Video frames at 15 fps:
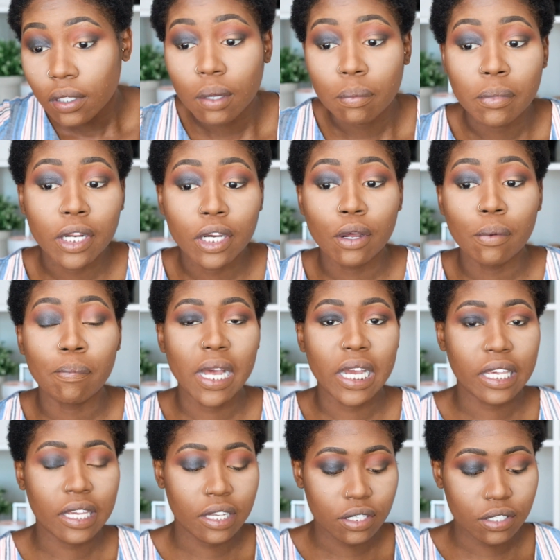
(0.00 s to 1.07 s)
I'm gonna go
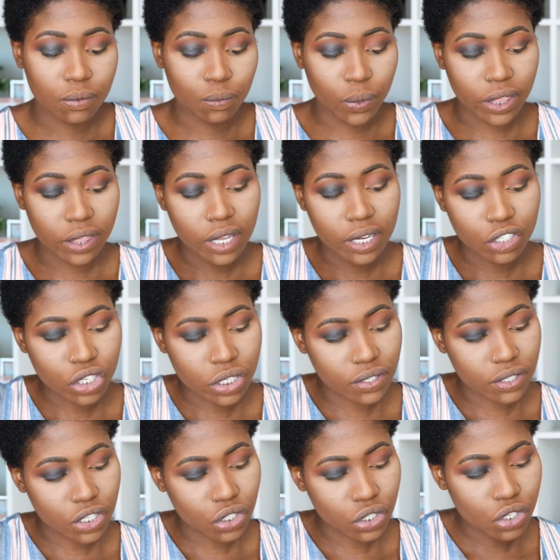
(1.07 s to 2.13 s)
back in with the
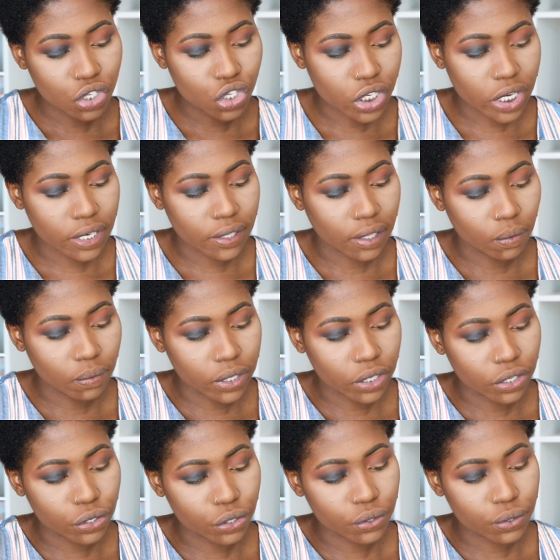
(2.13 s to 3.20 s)
transition shade that we
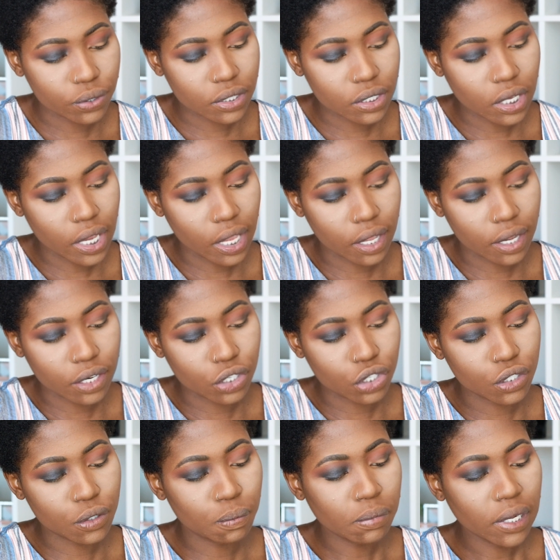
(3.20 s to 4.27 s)
used and
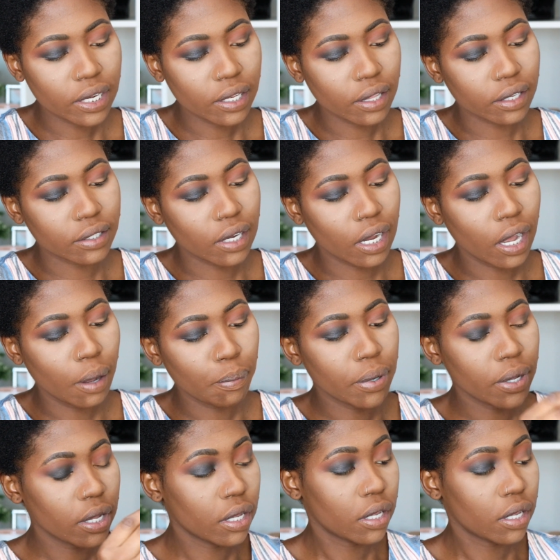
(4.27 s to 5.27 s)
just blend the top.